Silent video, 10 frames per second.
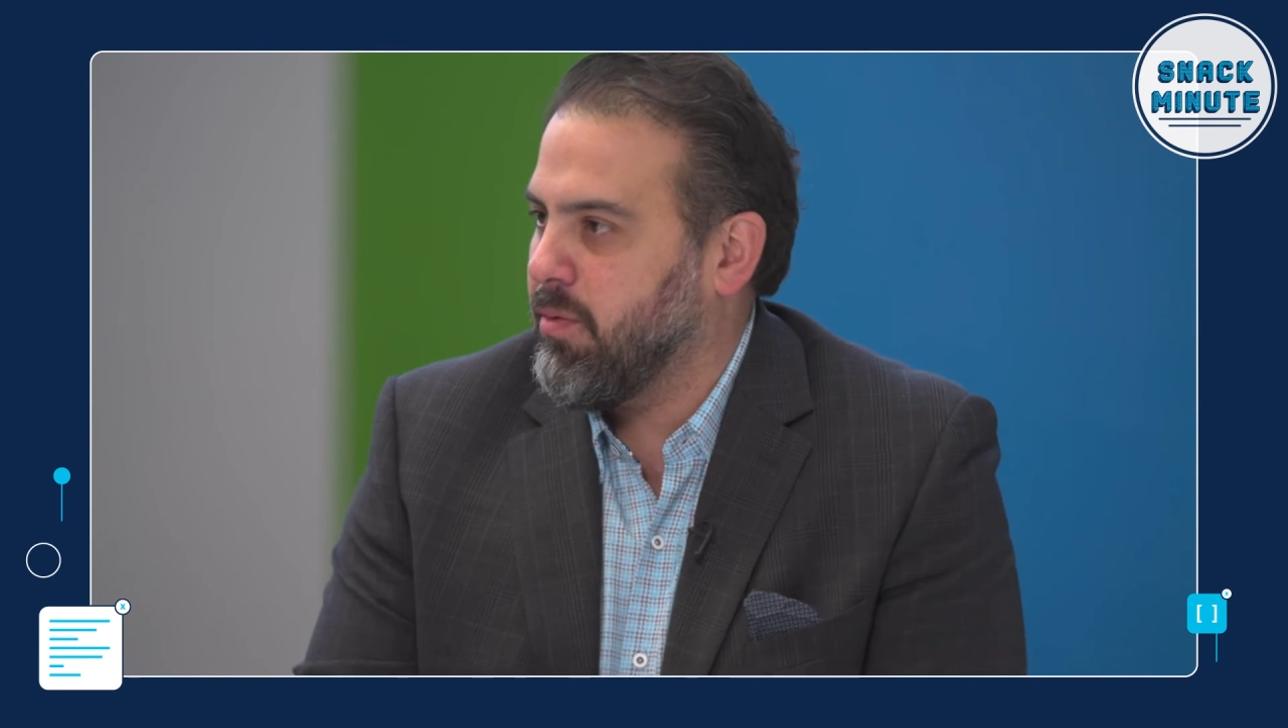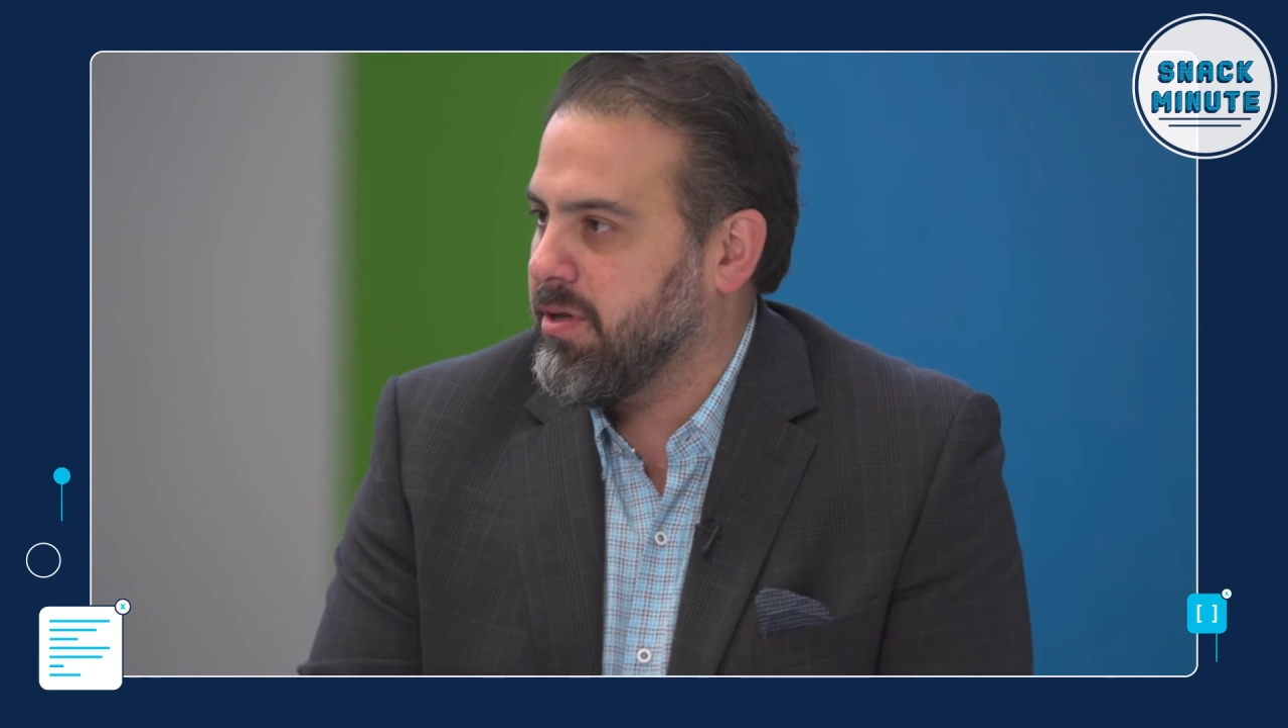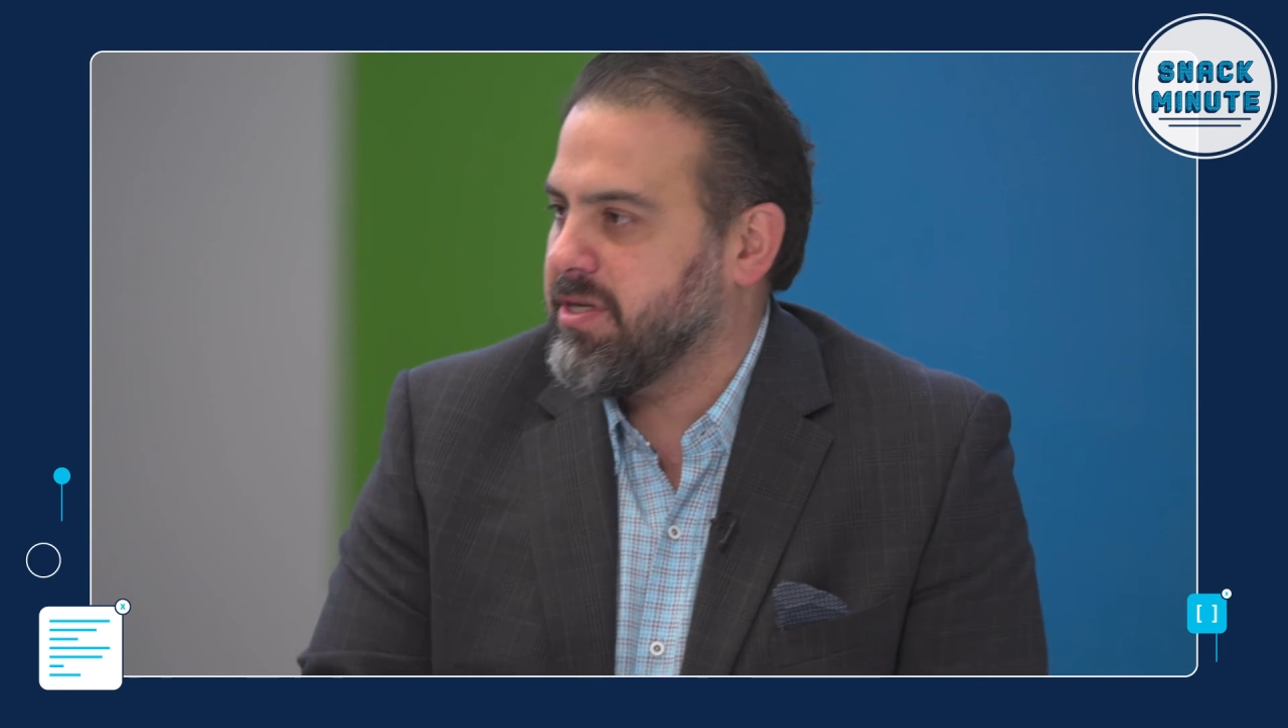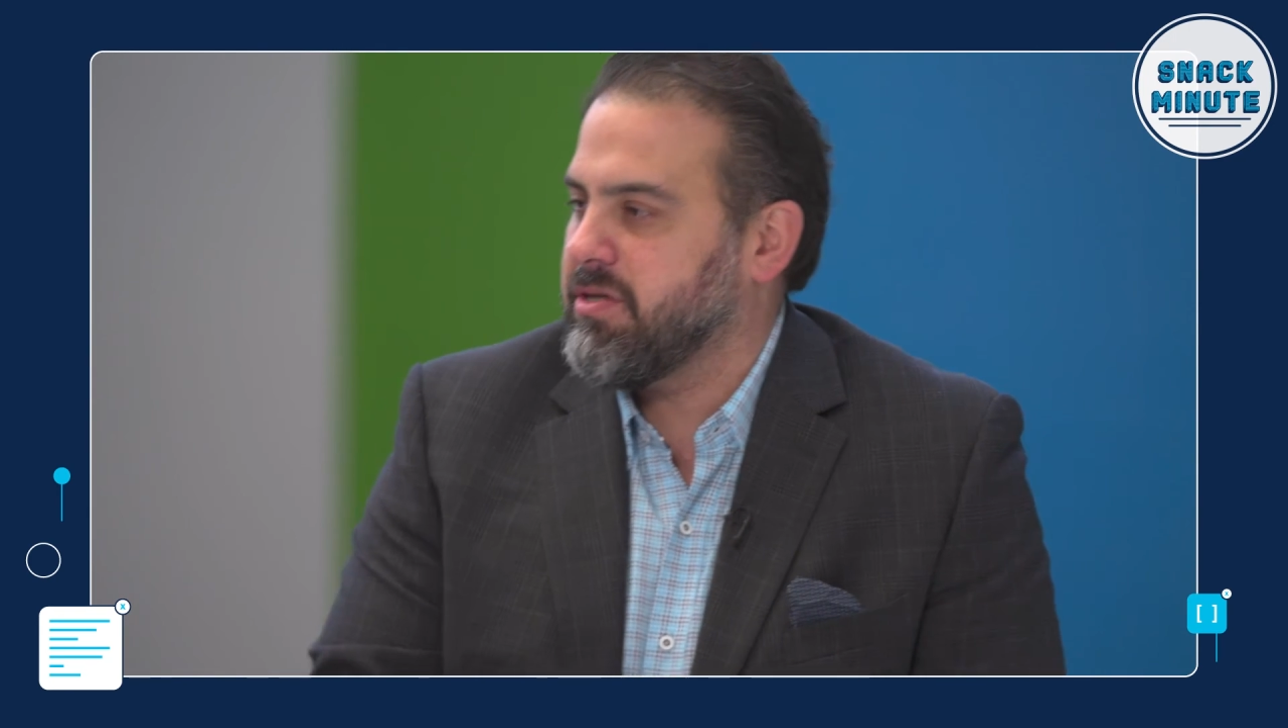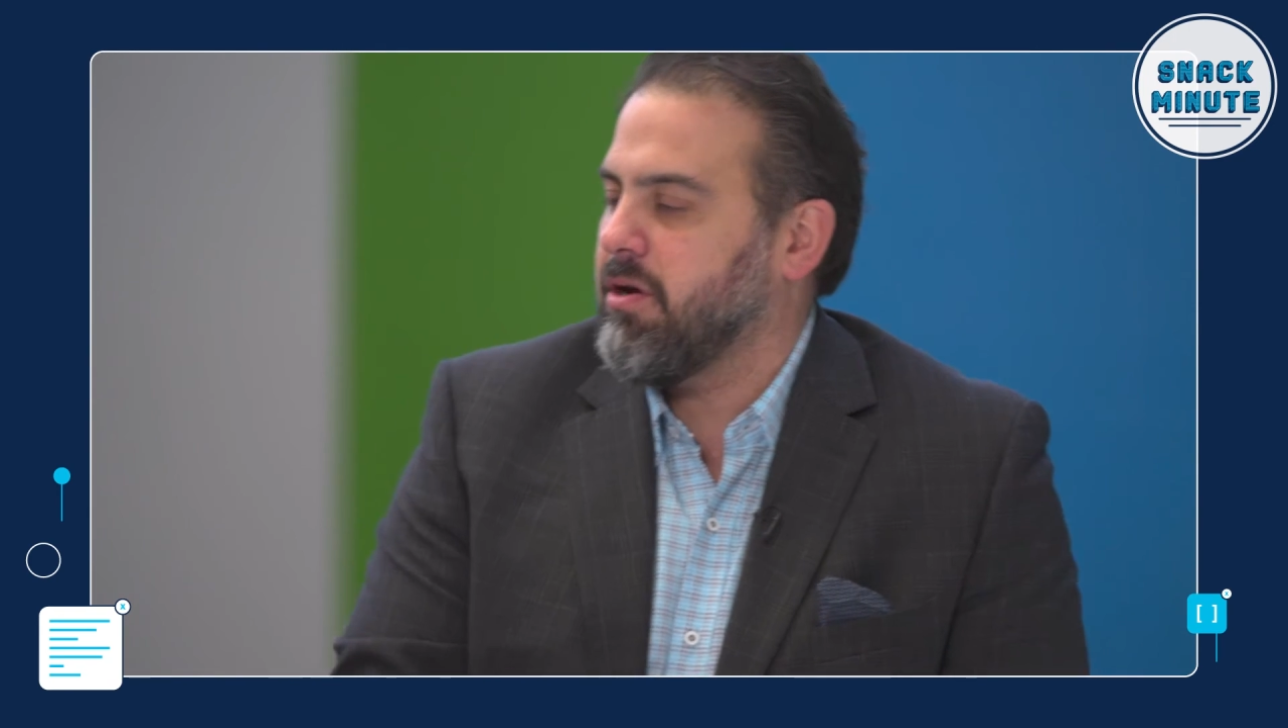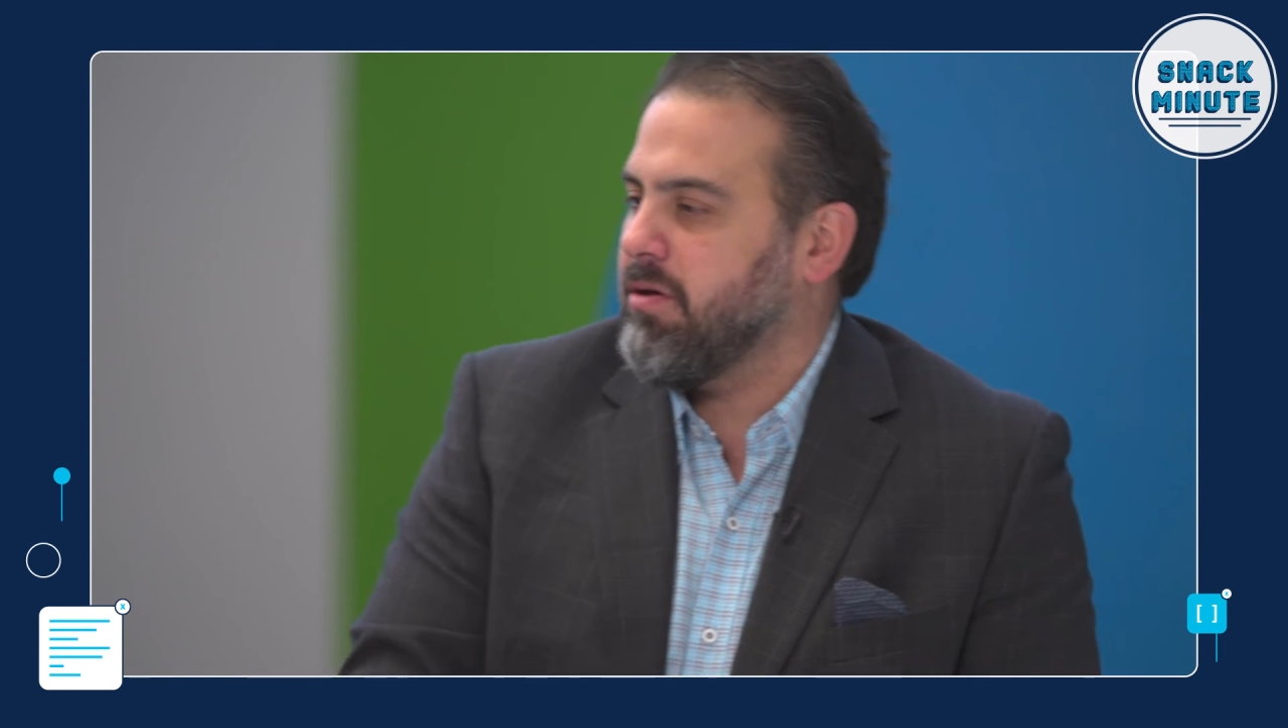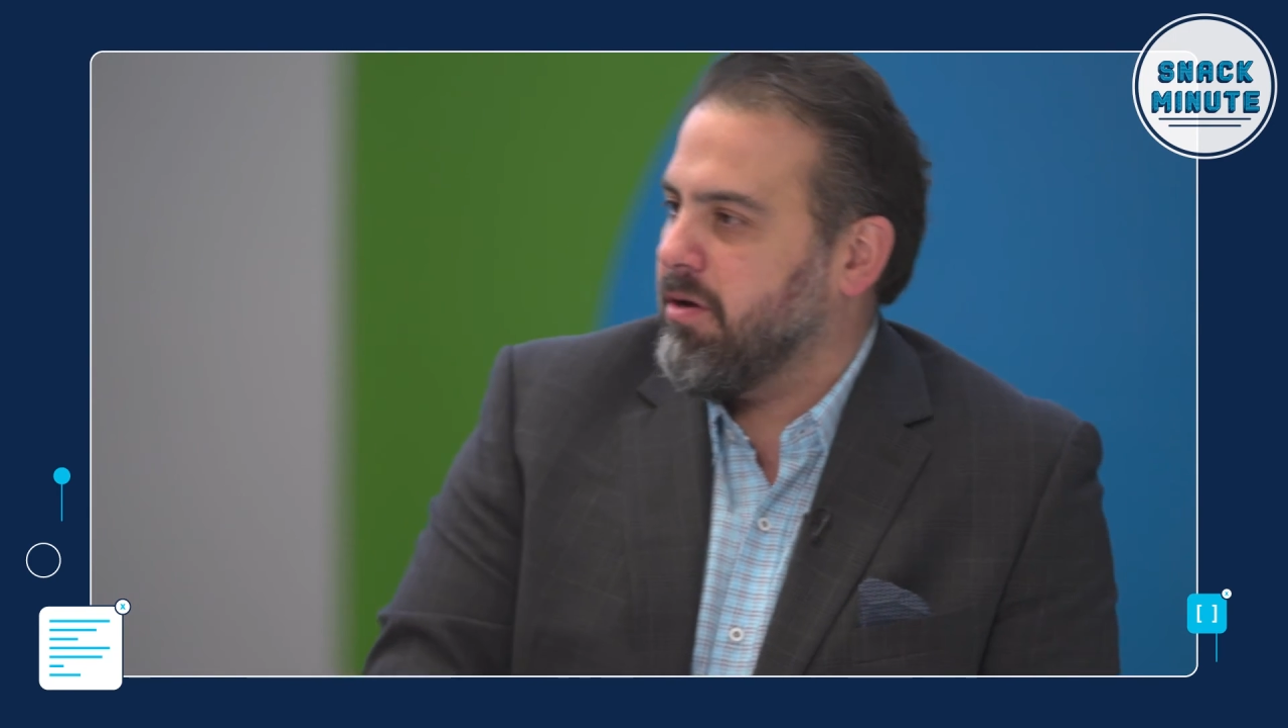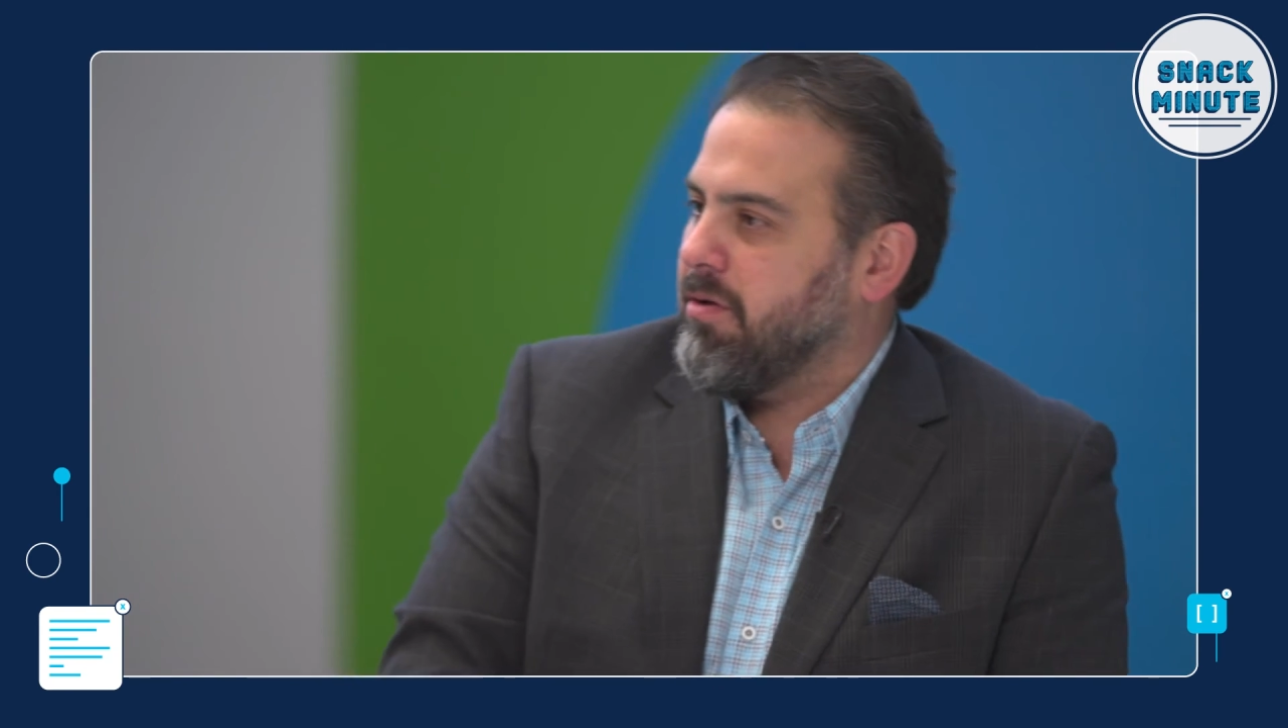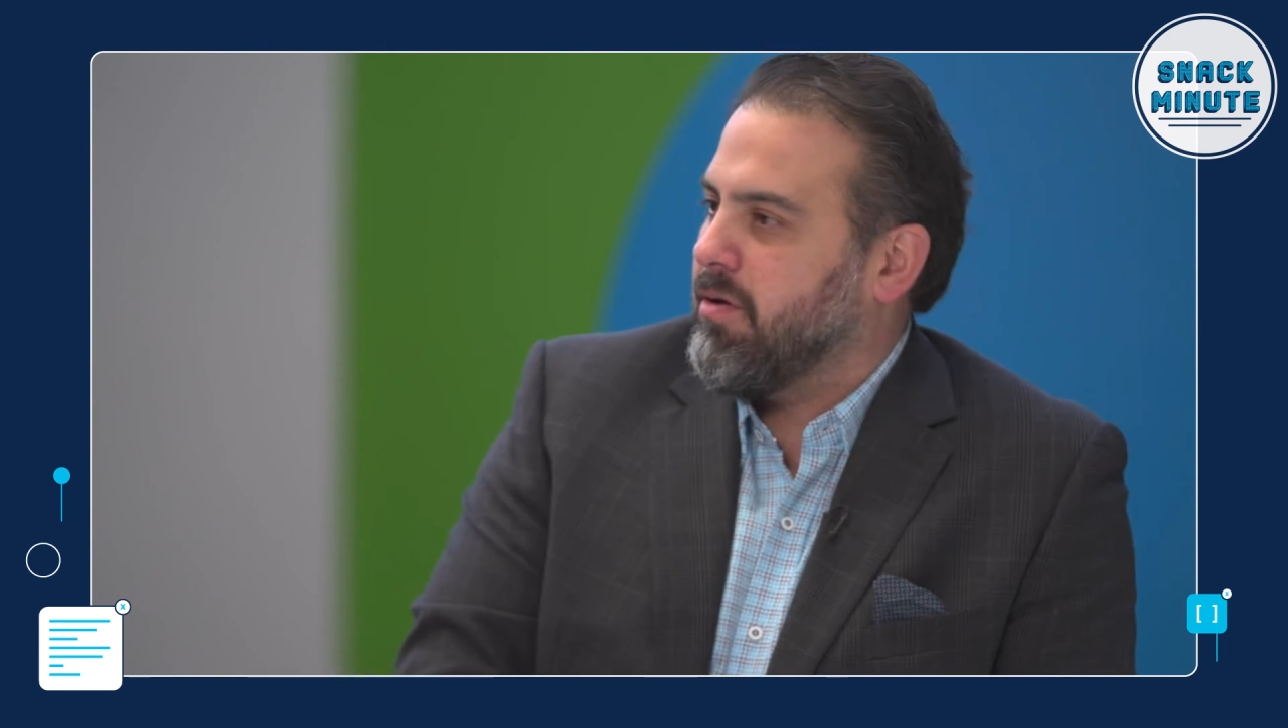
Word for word: with Cisco U?